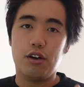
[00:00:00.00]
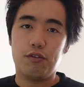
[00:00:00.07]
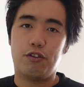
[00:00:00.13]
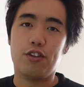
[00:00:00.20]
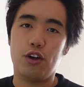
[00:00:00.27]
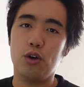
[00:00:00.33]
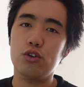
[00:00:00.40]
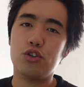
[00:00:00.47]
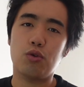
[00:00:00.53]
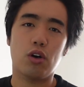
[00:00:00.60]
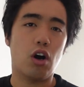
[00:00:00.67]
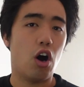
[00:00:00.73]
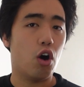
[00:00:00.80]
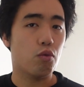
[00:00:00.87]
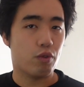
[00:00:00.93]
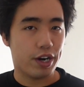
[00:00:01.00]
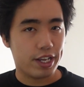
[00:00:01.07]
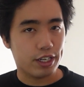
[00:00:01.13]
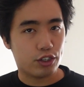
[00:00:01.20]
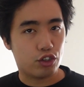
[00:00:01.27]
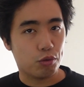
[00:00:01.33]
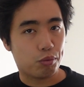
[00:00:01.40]
For those who are already
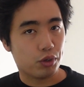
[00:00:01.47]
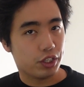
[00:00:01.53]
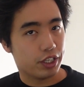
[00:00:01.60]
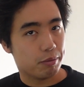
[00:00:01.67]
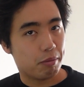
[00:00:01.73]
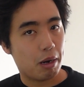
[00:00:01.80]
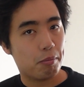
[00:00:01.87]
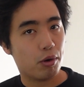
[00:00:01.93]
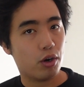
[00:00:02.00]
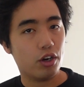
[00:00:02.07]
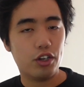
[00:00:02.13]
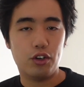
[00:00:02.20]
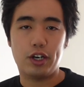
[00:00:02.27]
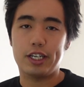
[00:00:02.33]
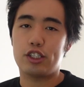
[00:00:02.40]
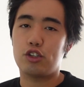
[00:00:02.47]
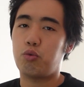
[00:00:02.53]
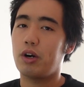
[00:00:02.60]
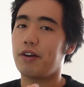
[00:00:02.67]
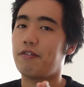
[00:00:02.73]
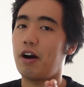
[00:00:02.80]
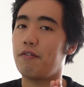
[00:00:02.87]
a Super Elite member, you'll get
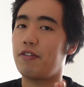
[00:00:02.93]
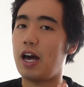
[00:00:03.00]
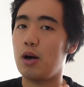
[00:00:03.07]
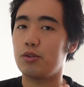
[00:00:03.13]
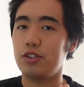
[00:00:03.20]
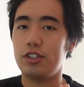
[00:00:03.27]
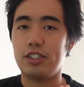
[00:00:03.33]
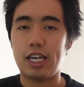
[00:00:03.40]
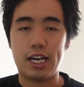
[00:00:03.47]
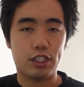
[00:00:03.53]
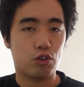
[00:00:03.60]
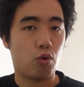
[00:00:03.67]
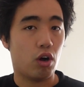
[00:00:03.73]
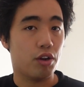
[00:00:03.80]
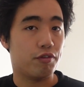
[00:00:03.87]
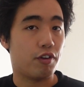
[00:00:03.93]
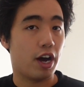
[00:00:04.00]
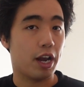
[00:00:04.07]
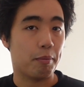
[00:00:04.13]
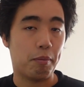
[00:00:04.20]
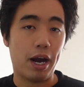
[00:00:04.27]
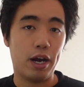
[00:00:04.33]
25,000 status
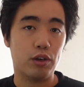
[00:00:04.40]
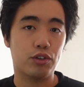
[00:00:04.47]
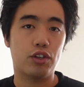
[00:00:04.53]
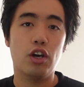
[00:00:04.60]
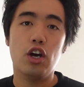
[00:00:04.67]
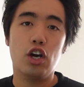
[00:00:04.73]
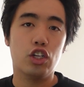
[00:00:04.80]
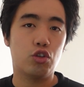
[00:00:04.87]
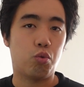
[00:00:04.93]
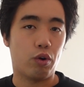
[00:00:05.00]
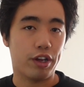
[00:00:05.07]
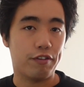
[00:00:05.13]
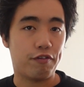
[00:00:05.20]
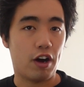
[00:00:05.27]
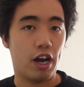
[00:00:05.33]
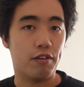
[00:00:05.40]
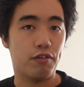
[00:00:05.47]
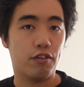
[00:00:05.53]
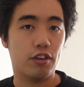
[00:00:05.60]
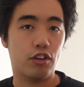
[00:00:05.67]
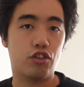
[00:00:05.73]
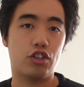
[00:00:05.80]
qualifying miles, 25
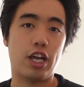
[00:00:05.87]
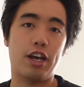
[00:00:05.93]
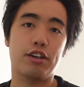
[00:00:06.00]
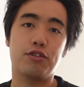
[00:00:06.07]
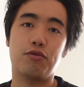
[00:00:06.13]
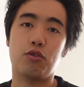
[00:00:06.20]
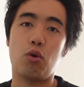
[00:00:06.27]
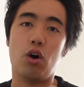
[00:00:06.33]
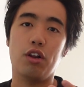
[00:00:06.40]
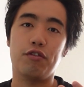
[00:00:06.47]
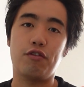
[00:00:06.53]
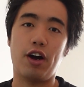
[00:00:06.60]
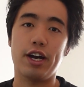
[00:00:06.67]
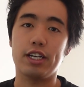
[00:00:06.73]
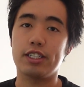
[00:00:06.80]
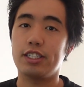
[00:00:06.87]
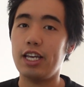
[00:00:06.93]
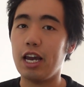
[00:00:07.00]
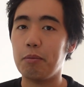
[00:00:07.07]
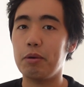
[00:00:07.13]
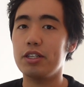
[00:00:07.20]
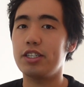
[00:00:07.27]
status qualifying
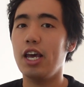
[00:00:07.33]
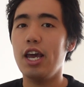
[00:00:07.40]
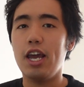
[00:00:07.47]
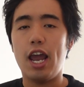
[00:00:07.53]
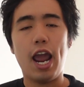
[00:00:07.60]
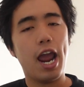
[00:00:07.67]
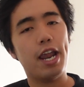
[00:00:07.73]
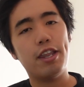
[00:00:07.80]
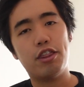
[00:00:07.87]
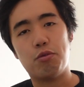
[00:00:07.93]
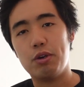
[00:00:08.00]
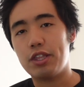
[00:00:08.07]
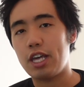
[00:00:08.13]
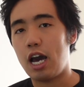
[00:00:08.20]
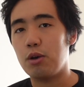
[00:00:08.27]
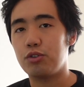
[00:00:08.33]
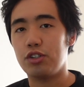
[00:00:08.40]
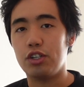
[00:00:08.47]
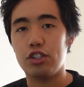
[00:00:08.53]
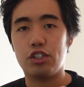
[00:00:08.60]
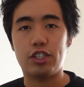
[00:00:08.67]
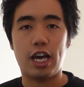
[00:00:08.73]
segments, and
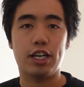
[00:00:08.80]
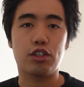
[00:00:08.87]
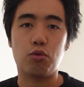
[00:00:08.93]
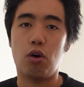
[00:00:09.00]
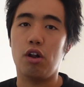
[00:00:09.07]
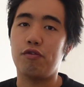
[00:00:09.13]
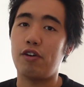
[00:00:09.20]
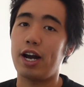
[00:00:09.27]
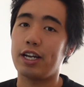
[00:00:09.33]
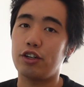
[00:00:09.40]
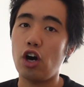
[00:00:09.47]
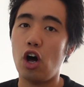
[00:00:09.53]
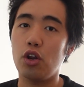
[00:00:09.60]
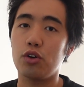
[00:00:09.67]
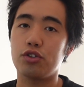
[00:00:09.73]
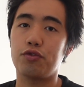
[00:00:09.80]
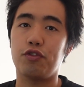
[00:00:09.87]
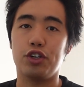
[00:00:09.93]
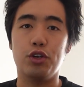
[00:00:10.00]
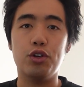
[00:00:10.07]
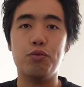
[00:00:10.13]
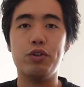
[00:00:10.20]
3,000 status qualifying dollars for
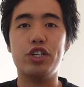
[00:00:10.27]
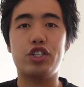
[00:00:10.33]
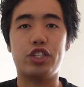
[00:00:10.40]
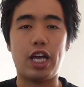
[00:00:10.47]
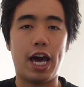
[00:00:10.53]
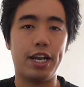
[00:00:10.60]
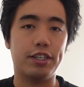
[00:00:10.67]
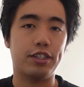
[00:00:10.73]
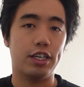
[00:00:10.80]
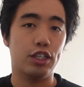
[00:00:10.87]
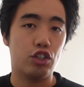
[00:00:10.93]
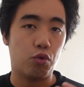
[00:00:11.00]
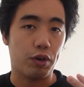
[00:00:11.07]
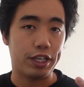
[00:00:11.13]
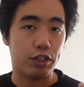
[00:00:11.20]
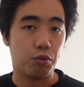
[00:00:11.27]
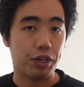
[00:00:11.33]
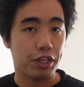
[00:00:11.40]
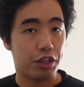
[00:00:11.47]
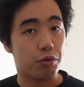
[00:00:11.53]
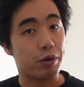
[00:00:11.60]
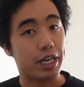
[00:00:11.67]
you to reach status in
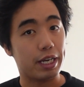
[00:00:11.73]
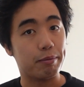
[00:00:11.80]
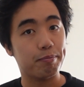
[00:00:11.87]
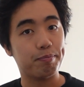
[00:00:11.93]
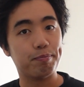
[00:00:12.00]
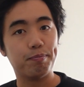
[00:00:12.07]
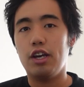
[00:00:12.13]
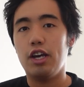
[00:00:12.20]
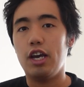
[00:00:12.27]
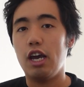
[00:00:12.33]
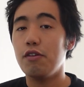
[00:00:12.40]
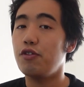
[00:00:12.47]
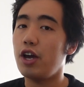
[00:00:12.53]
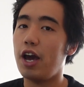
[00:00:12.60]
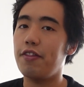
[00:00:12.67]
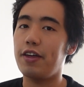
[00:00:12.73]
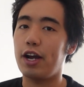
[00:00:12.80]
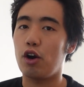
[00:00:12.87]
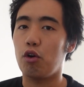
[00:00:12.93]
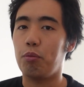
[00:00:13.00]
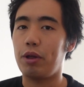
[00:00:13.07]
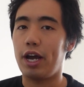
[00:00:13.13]
2023. If you had the
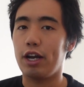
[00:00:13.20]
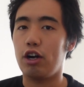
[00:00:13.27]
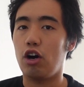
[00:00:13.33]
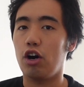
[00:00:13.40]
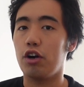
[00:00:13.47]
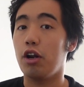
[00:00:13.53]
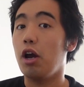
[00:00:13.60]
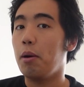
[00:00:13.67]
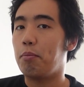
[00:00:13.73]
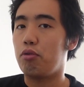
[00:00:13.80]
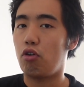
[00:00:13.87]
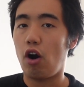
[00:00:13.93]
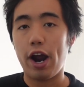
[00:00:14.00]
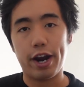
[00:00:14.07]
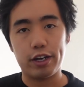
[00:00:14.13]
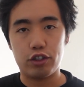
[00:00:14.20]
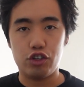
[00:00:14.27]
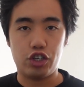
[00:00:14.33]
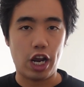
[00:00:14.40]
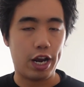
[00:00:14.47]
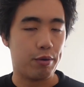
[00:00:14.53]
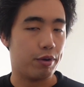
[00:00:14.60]
Aeroplan card prior to
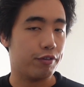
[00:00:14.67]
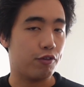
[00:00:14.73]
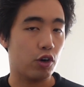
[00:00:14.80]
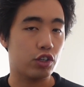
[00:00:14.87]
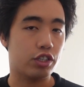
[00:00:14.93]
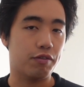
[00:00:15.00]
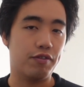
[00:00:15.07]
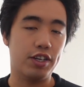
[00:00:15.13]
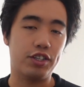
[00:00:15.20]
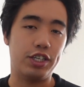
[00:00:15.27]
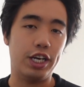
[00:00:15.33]
January 1st of this